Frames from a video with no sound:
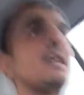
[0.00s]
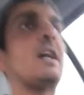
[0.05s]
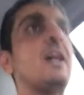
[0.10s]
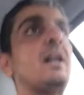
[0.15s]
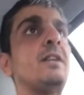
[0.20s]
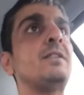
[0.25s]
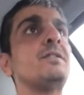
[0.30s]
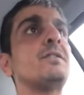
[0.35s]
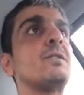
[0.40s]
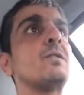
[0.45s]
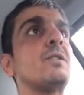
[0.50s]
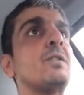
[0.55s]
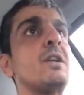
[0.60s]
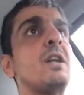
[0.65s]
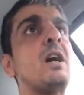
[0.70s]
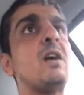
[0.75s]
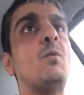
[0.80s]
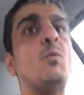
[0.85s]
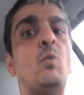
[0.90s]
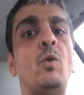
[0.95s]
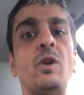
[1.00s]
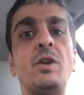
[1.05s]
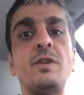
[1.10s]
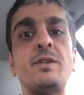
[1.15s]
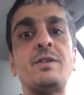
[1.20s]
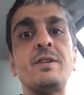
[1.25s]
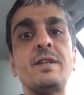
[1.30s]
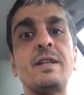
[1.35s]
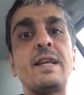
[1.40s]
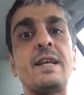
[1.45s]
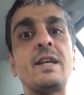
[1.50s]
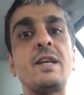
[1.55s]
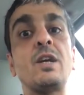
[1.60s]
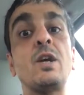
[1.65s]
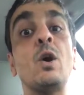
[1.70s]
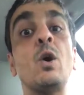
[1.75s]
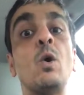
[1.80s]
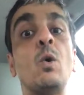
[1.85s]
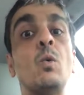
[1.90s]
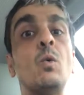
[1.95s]
guys are not willing to let it
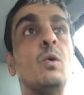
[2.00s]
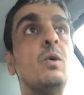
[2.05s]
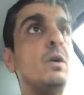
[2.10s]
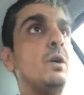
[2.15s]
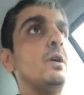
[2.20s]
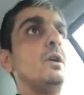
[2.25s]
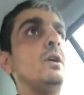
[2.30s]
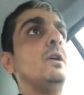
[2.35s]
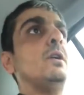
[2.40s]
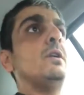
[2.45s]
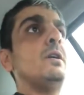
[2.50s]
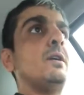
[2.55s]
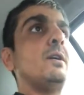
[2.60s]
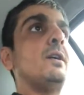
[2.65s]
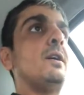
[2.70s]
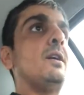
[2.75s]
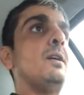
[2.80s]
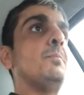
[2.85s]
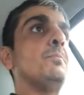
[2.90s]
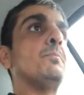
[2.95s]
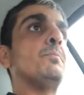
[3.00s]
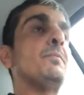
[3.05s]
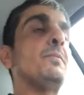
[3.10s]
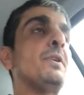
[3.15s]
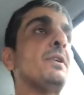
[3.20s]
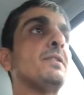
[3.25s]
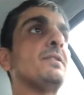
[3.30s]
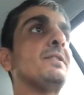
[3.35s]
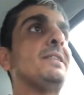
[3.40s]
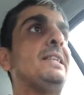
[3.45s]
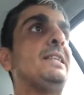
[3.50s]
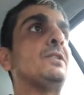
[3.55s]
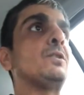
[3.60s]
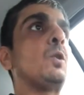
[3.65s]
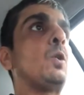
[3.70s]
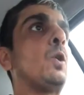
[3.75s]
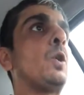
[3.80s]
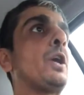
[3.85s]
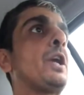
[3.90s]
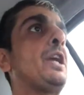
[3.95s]
go, because these
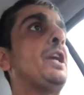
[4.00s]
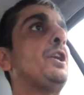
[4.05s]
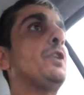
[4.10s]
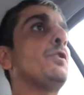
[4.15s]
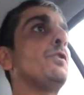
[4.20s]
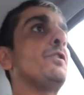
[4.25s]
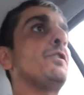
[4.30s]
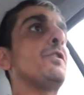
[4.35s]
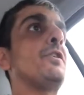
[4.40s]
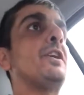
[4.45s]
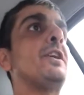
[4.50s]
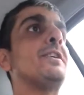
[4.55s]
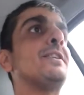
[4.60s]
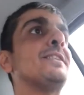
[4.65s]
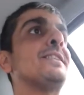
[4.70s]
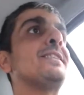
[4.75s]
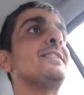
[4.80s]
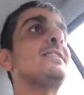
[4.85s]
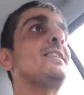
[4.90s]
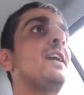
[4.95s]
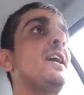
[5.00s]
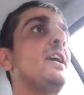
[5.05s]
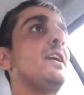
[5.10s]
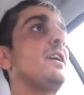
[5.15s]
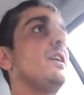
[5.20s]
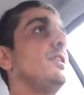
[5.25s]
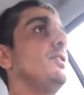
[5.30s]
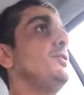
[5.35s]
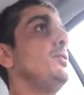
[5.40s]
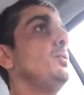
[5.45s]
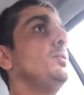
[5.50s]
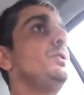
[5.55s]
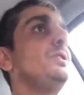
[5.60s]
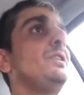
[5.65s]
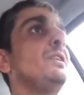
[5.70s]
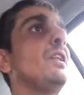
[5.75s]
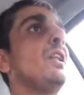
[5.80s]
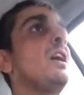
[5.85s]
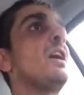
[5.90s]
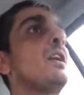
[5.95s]
are here. They're here to stay. I do
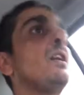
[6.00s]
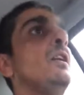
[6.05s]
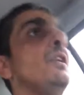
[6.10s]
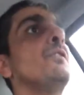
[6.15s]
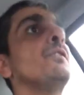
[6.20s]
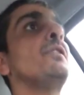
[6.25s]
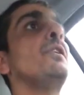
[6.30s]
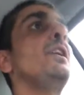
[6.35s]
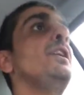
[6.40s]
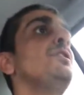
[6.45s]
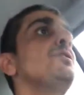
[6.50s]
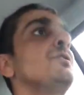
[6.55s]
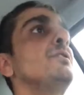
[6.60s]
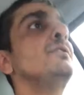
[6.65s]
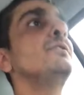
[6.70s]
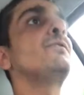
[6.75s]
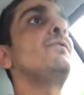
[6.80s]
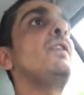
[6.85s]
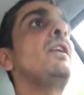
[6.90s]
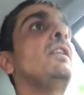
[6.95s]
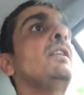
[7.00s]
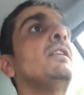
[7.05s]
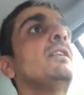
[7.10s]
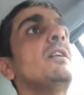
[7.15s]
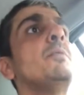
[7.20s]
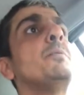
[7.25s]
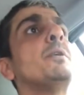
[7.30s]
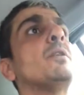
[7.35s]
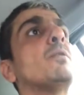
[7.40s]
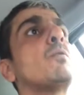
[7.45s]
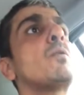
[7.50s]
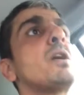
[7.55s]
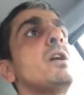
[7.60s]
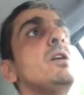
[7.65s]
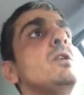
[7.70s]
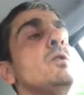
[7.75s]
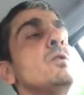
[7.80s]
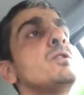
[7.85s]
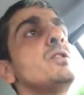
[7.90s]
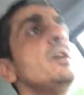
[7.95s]
see a lot of other nations finally coming
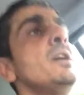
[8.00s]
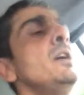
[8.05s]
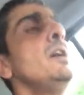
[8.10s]
around,